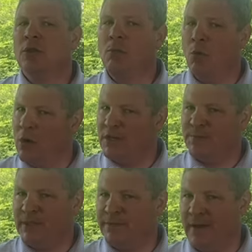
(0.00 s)
The more
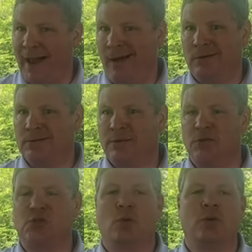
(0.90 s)
expensive a house and
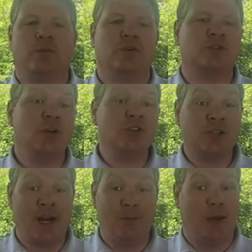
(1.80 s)
the shorter the search
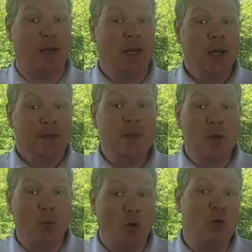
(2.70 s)
timeline, then
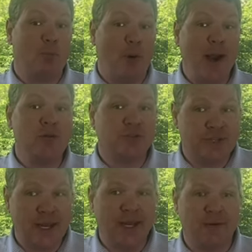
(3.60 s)
the more a buyer
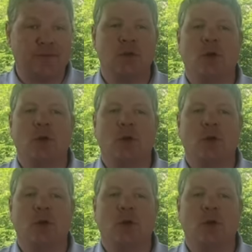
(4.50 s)
saves.